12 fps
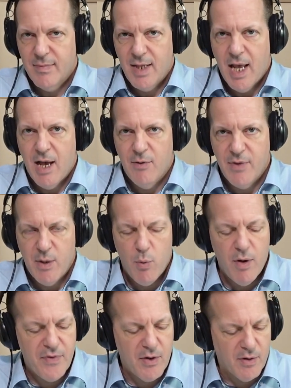how they
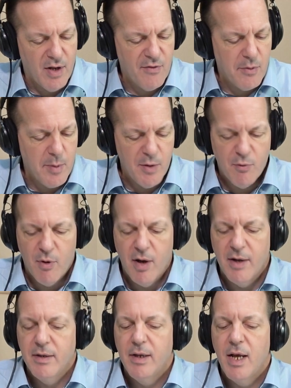want their government
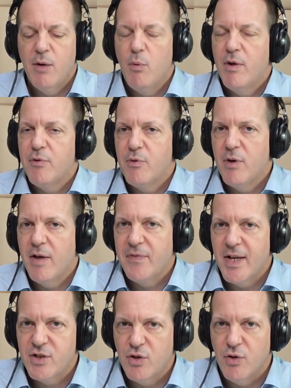run and whether or not
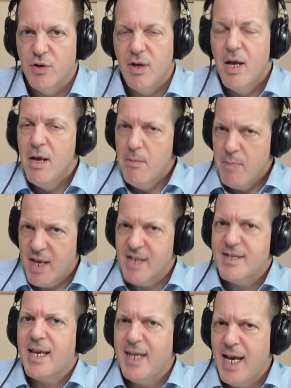that's good.
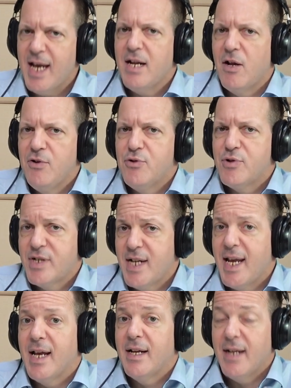Because I can
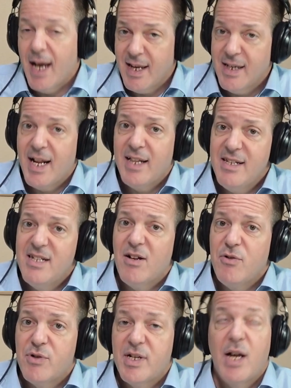at least
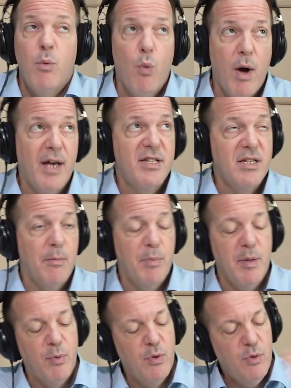understand why some
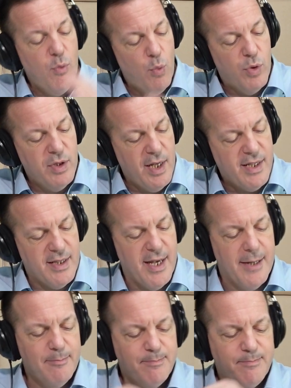people would like that.